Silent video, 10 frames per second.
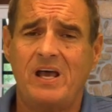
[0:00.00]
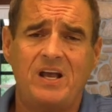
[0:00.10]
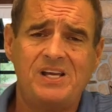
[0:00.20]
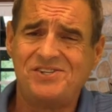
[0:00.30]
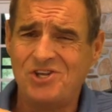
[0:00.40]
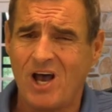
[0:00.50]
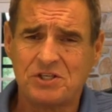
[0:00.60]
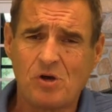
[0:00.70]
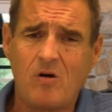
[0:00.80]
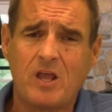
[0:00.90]
Now, he's
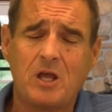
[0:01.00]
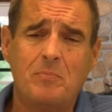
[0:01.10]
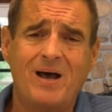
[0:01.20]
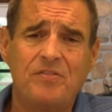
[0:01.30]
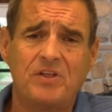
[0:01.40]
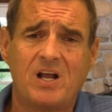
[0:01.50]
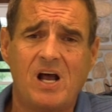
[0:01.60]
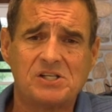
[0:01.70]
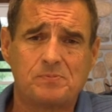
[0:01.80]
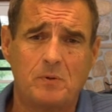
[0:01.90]
not talking about the
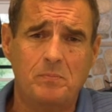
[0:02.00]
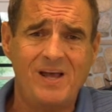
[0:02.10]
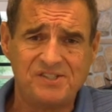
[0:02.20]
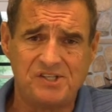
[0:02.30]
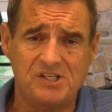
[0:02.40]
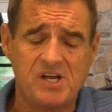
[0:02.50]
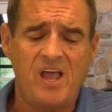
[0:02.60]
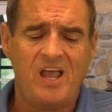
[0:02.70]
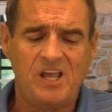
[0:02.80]
gospel message,